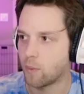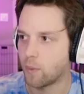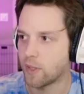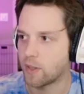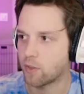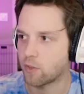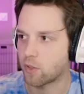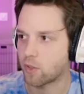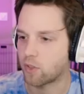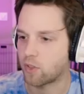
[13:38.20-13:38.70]

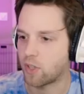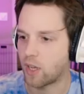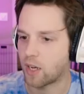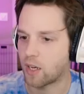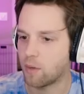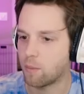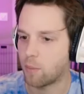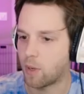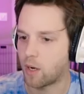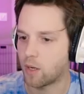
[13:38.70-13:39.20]
Wait, there's a
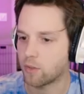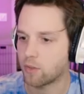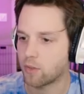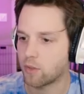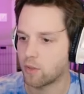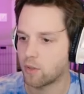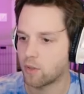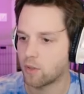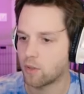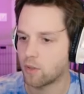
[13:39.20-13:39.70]
second
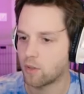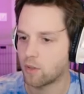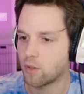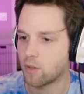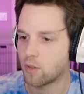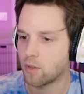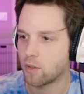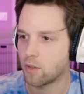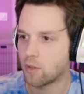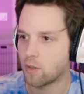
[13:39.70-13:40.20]
boss.
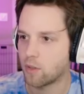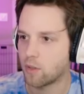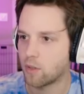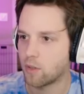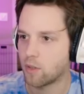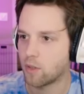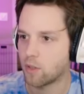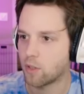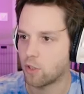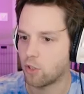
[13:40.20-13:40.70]

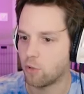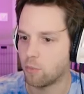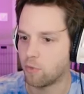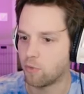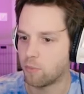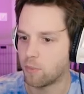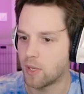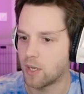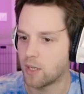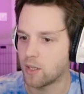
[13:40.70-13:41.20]
Cube
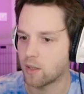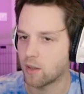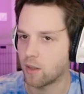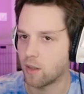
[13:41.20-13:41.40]
of meat.